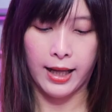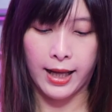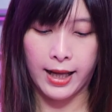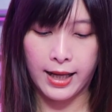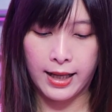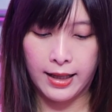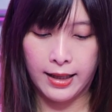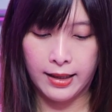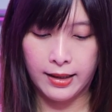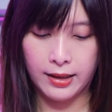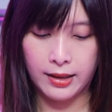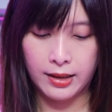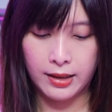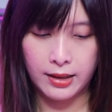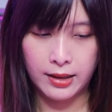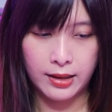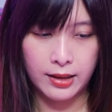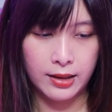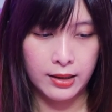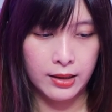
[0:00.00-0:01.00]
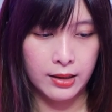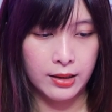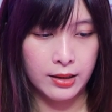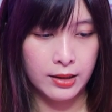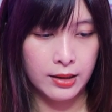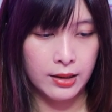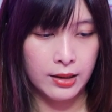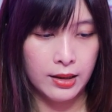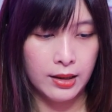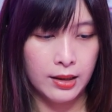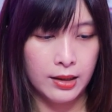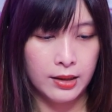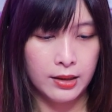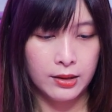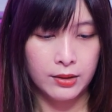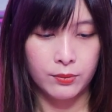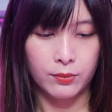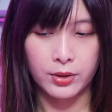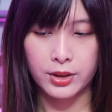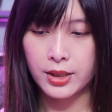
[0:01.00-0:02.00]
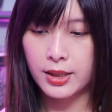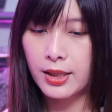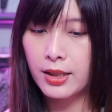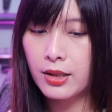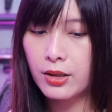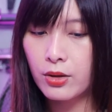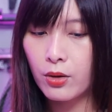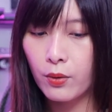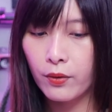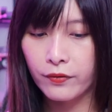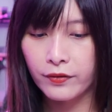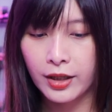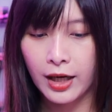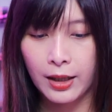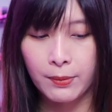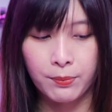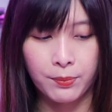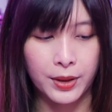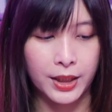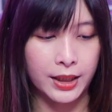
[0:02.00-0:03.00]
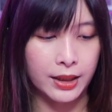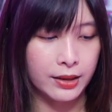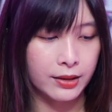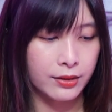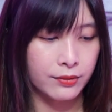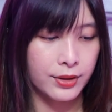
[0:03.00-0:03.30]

And we're just gonna go with type B.